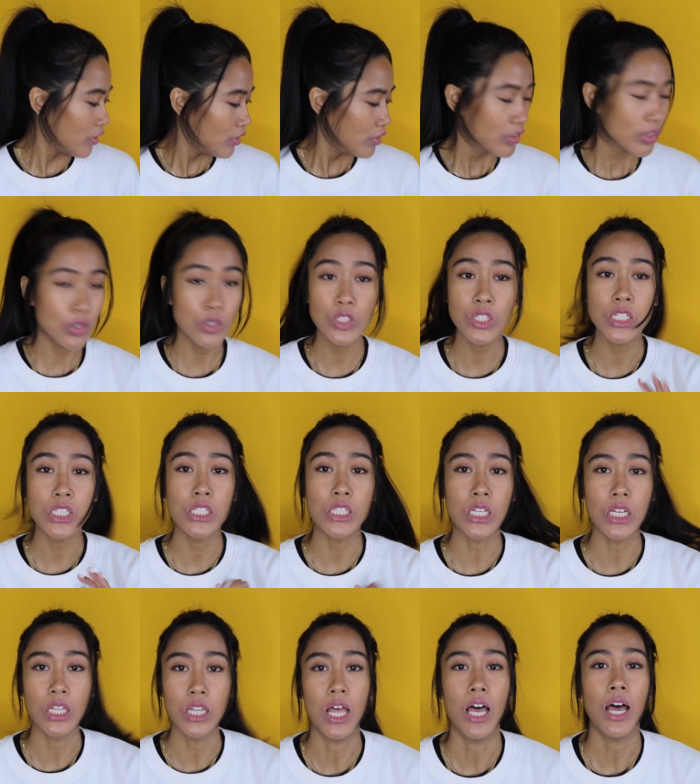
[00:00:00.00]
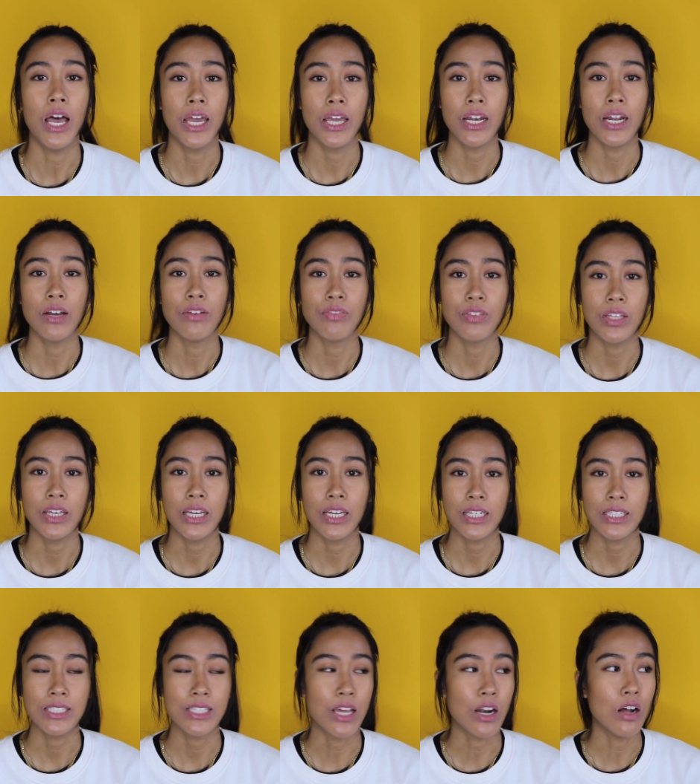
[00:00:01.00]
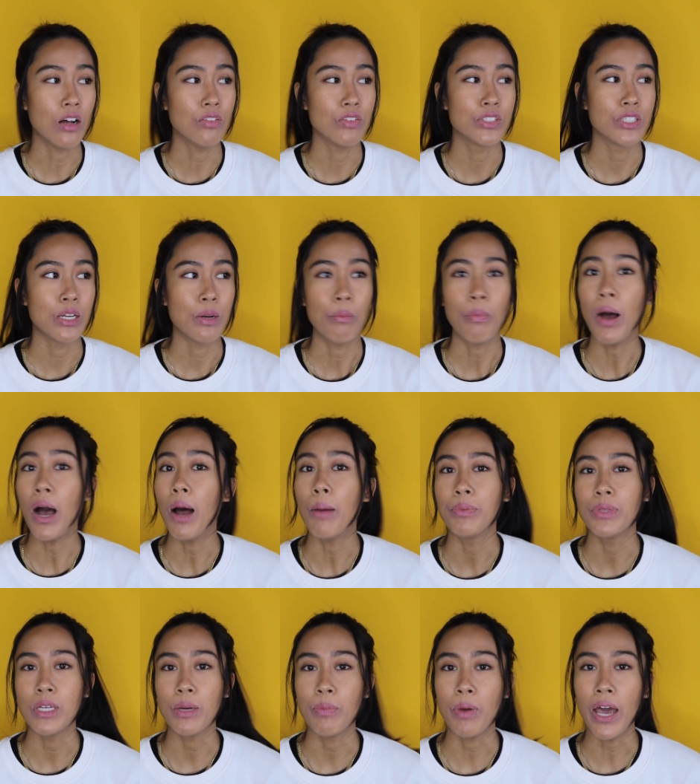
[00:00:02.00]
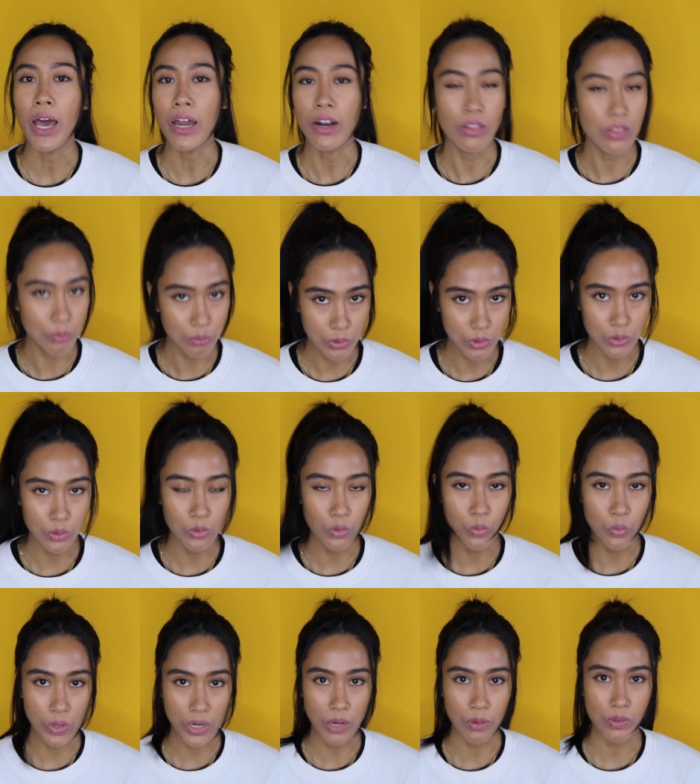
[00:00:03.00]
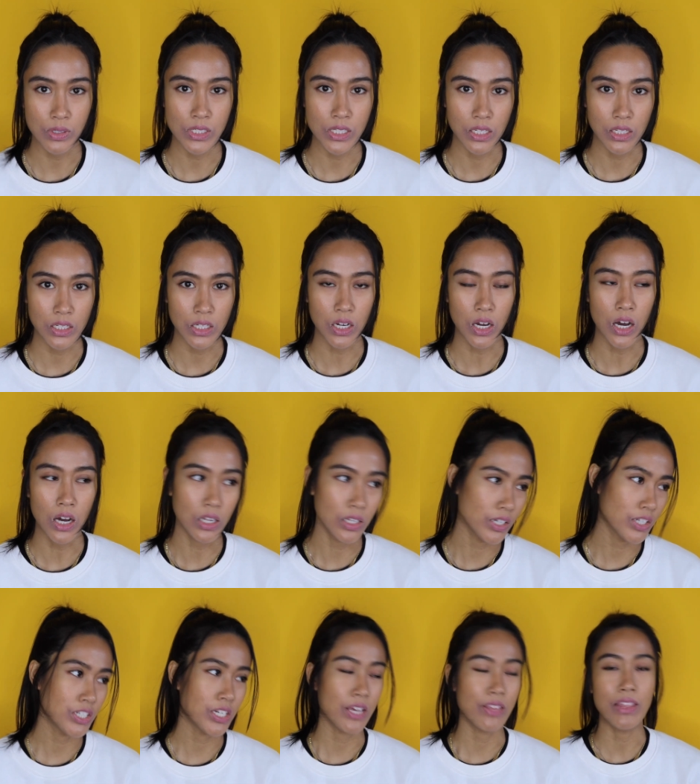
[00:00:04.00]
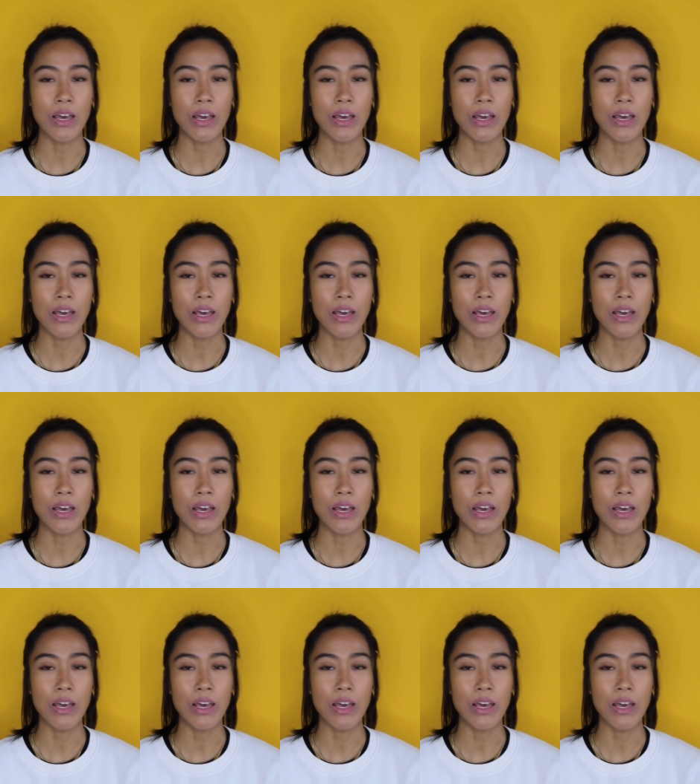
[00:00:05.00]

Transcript: there was just a lot of things that all of a sudden popped up out of the blue when I was still in college and